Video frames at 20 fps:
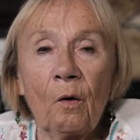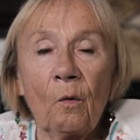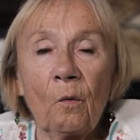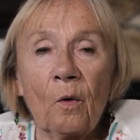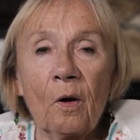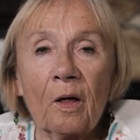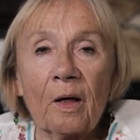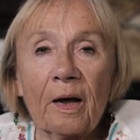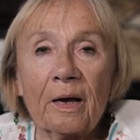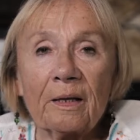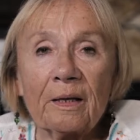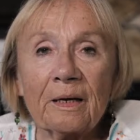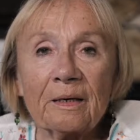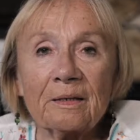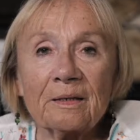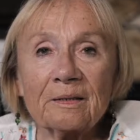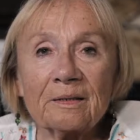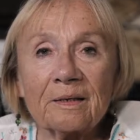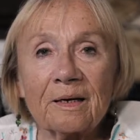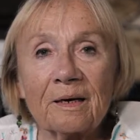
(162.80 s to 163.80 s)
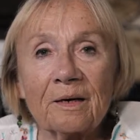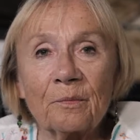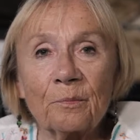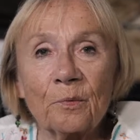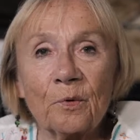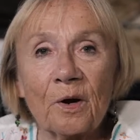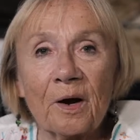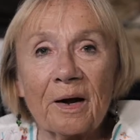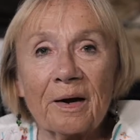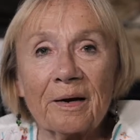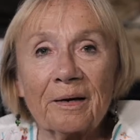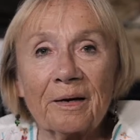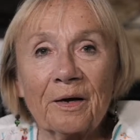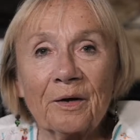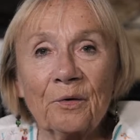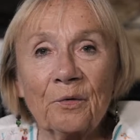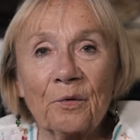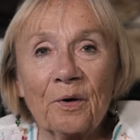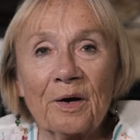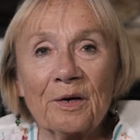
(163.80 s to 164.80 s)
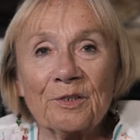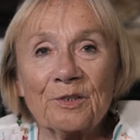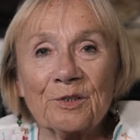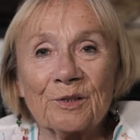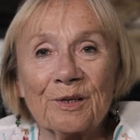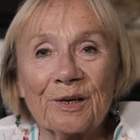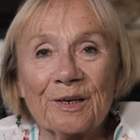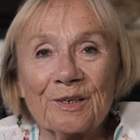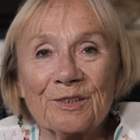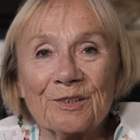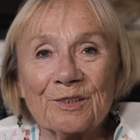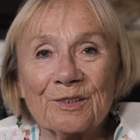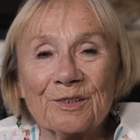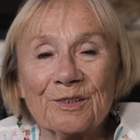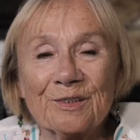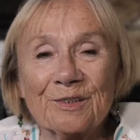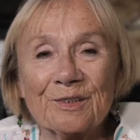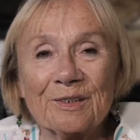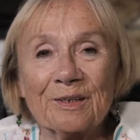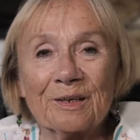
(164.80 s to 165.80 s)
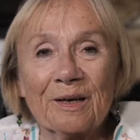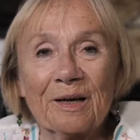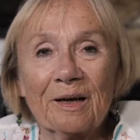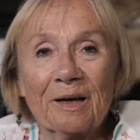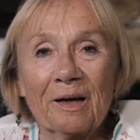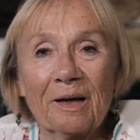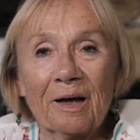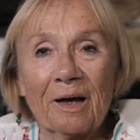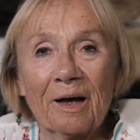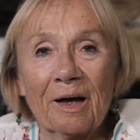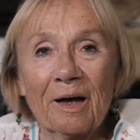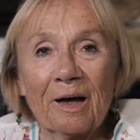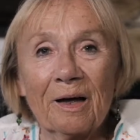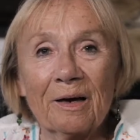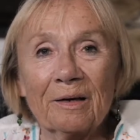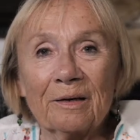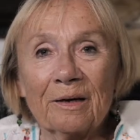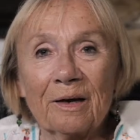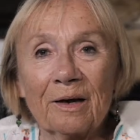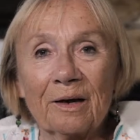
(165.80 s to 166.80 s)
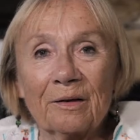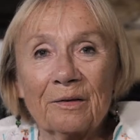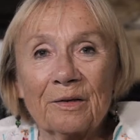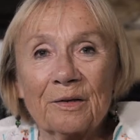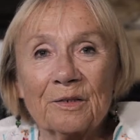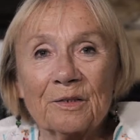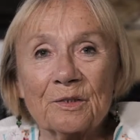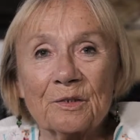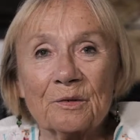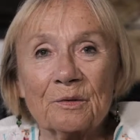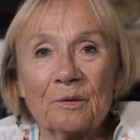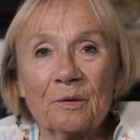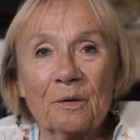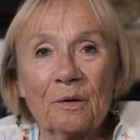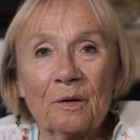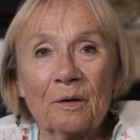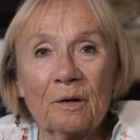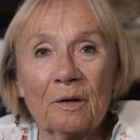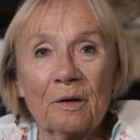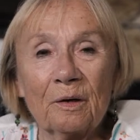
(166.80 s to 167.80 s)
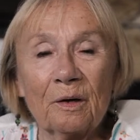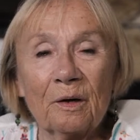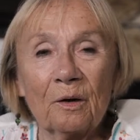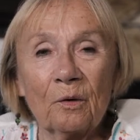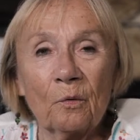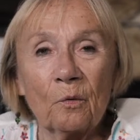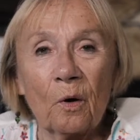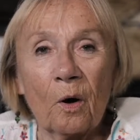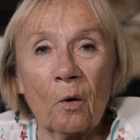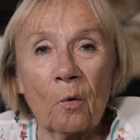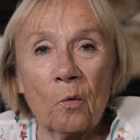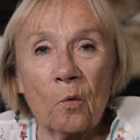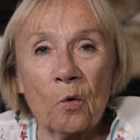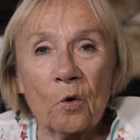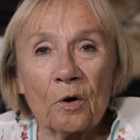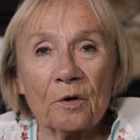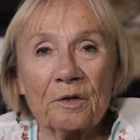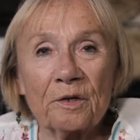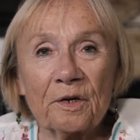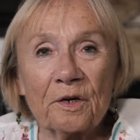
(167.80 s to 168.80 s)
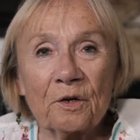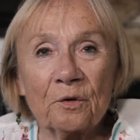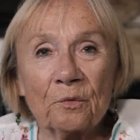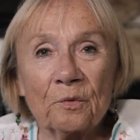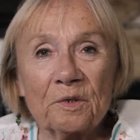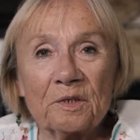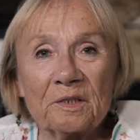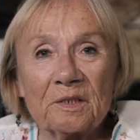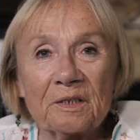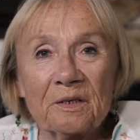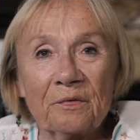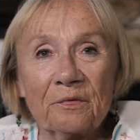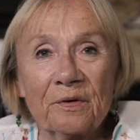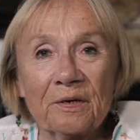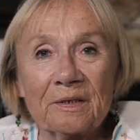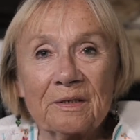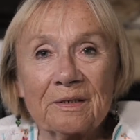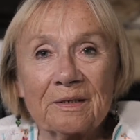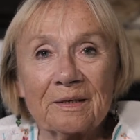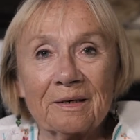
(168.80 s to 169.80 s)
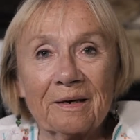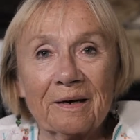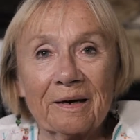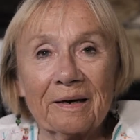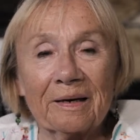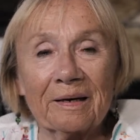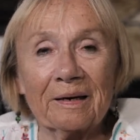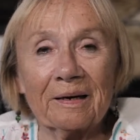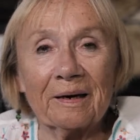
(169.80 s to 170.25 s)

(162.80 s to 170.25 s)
Well, I'd like to say to Brian, congratulations on this award that you're receiving tonight.